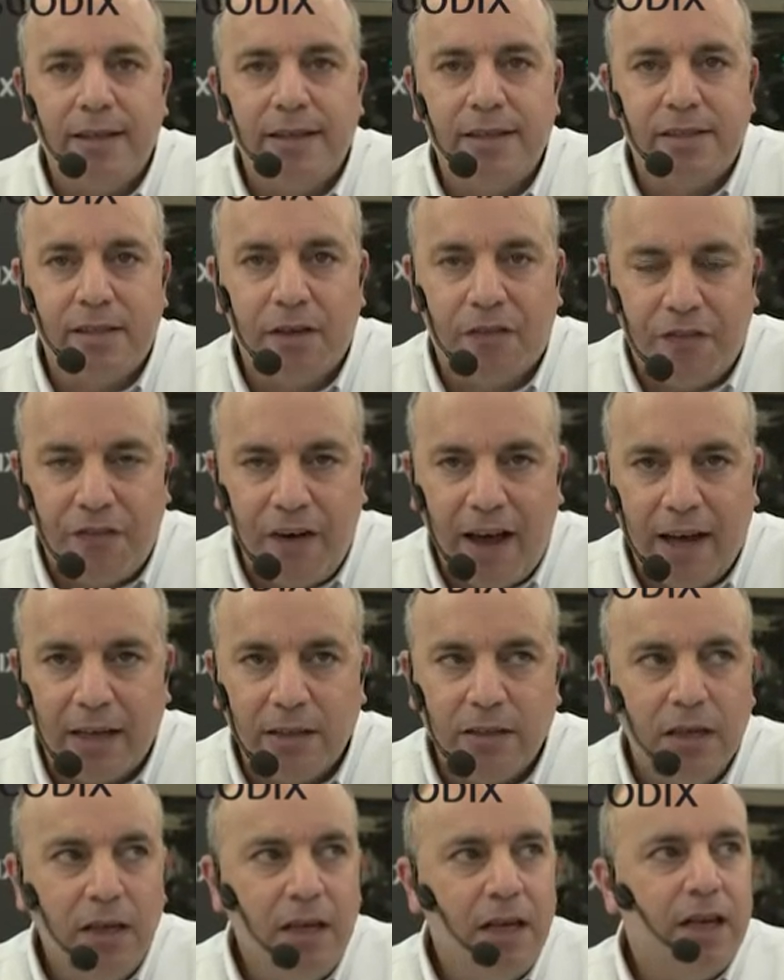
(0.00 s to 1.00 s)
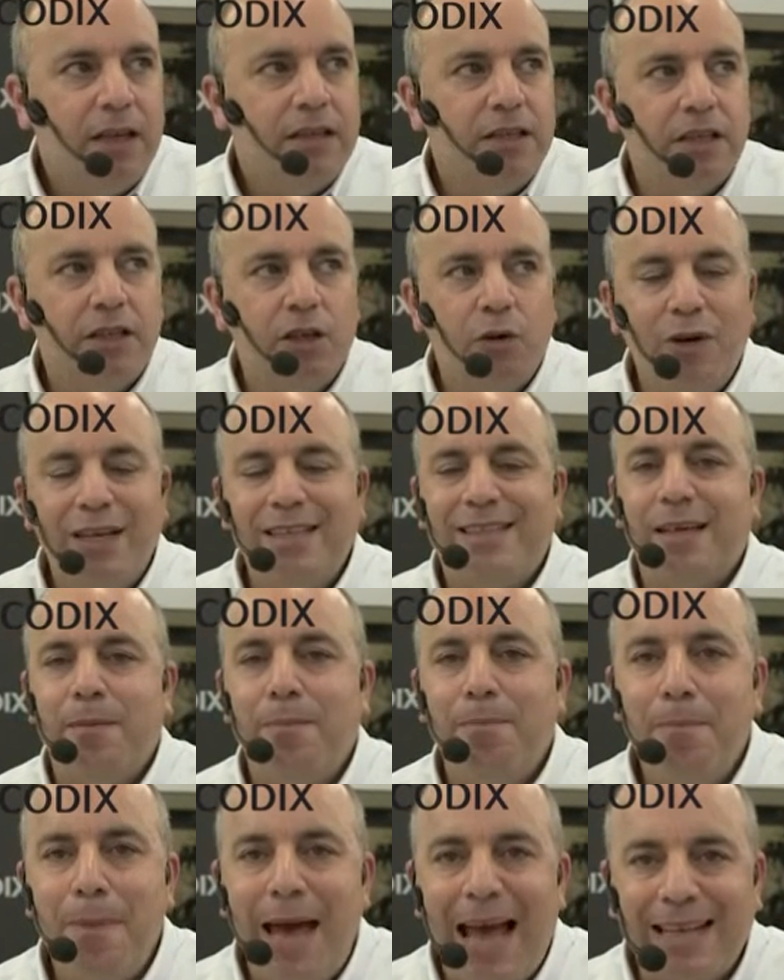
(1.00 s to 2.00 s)
is the fact that there is a
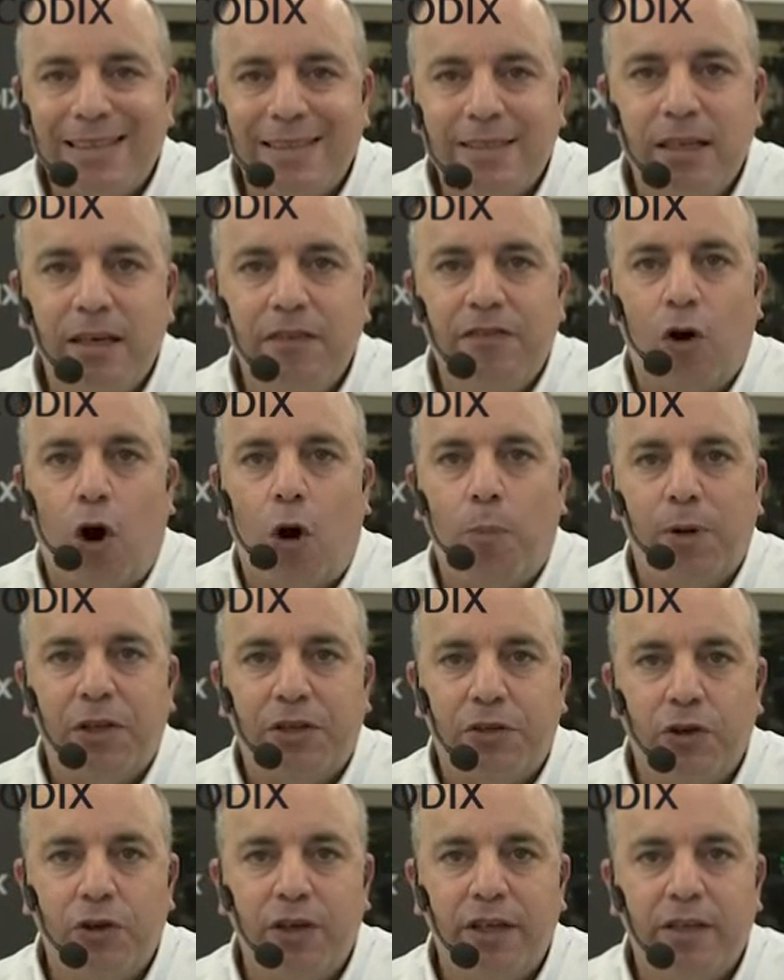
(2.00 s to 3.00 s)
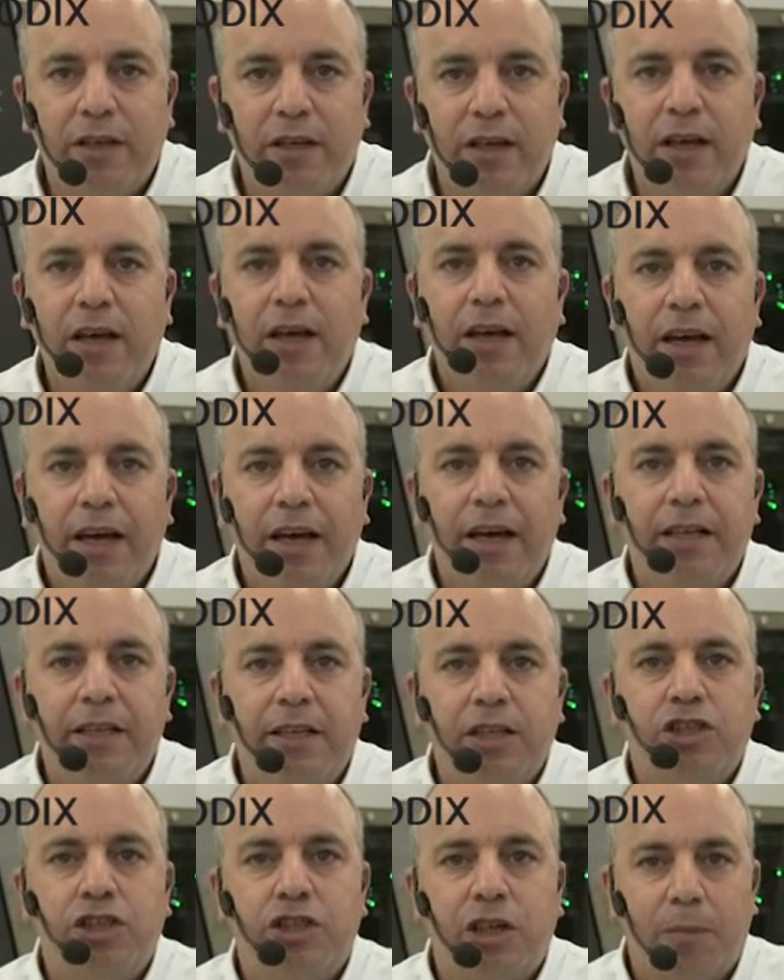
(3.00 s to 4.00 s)
massive opportunity in
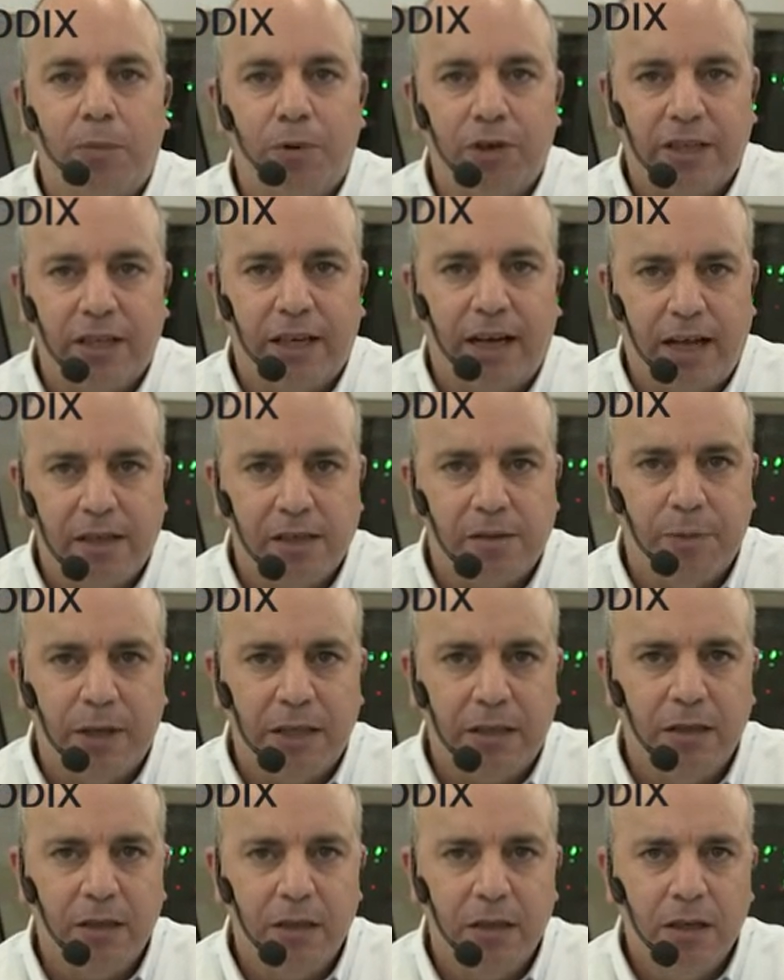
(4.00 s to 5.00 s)
digital print enhancement.